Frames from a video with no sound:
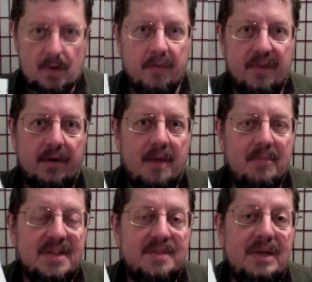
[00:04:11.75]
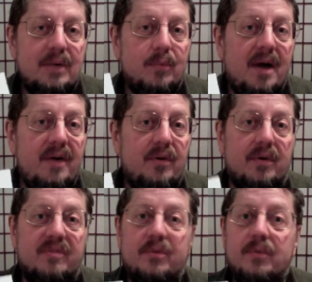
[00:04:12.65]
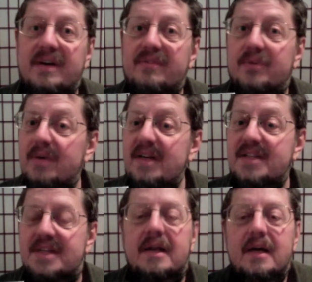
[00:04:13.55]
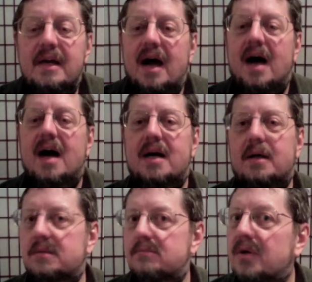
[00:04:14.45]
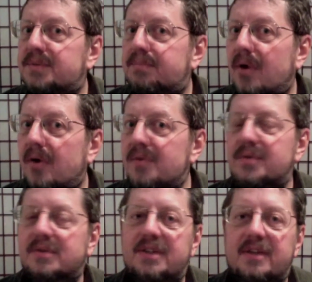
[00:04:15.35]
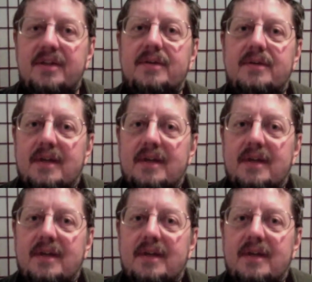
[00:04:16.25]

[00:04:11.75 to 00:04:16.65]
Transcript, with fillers: they're not meant to be a writer or for whatever reason. Uh, most pros will tell you